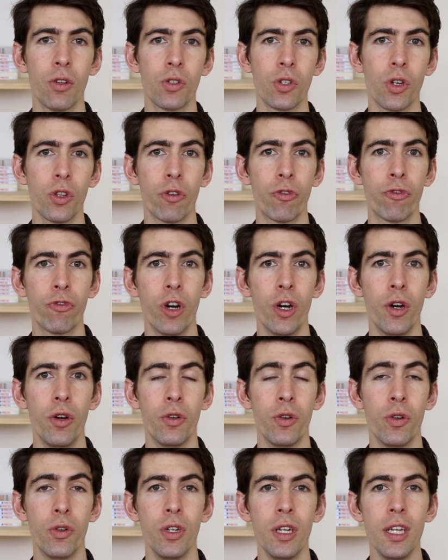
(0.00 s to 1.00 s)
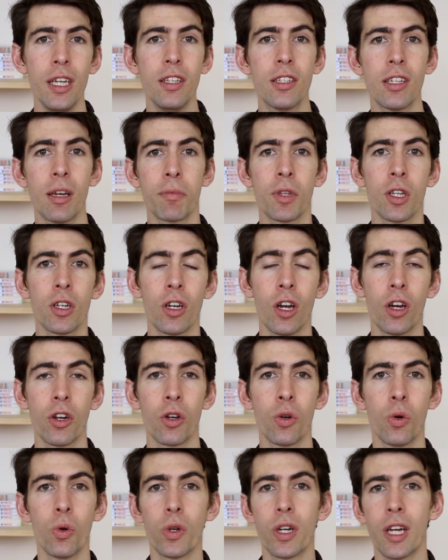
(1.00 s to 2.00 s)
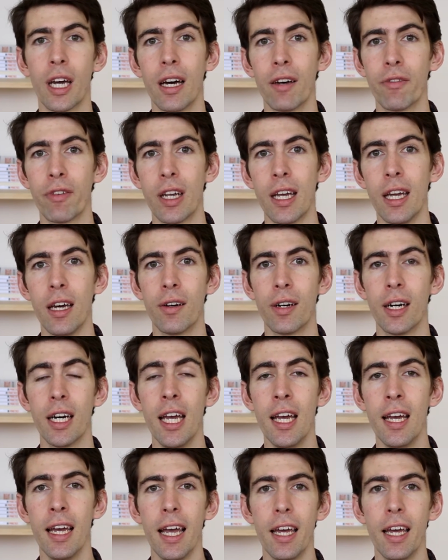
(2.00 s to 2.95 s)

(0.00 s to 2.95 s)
who's on the phone who needs something to go to court in half an hour,